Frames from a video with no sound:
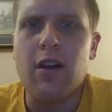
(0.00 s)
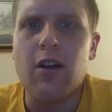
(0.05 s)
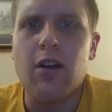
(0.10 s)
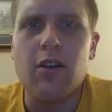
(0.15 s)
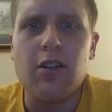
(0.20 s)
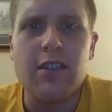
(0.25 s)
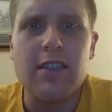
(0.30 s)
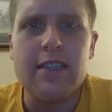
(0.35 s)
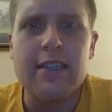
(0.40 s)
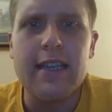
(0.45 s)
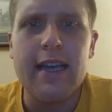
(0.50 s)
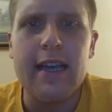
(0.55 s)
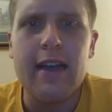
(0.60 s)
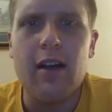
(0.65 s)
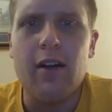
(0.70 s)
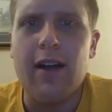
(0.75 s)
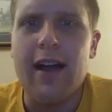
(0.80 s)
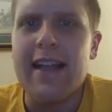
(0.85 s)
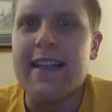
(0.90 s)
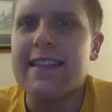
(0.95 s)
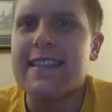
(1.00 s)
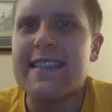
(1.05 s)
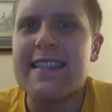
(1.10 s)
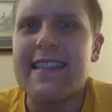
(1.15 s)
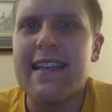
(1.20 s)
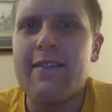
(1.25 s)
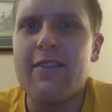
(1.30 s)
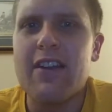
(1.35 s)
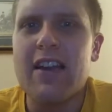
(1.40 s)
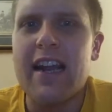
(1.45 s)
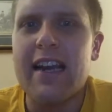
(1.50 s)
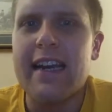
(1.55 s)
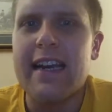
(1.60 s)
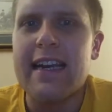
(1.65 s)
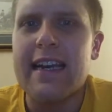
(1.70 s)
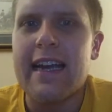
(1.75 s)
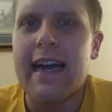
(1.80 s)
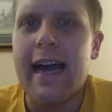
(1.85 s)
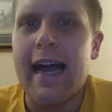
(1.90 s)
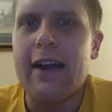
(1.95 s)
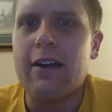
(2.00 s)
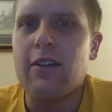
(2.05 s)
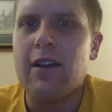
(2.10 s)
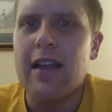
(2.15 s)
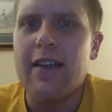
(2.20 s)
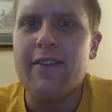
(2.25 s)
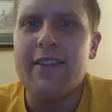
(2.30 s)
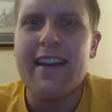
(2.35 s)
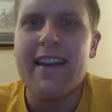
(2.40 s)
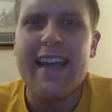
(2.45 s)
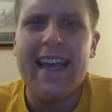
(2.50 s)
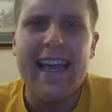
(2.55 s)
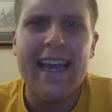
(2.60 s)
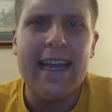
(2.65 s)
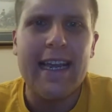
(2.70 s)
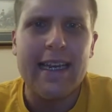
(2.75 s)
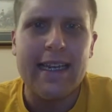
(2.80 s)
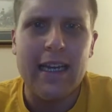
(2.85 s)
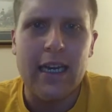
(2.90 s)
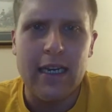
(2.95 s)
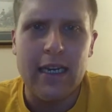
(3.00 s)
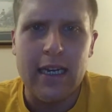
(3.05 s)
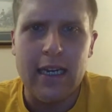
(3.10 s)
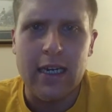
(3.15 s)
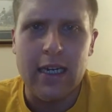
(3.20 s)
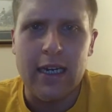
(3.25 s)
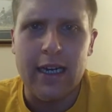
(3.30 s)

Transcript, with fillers: on sale at $7.99 or even $8.99.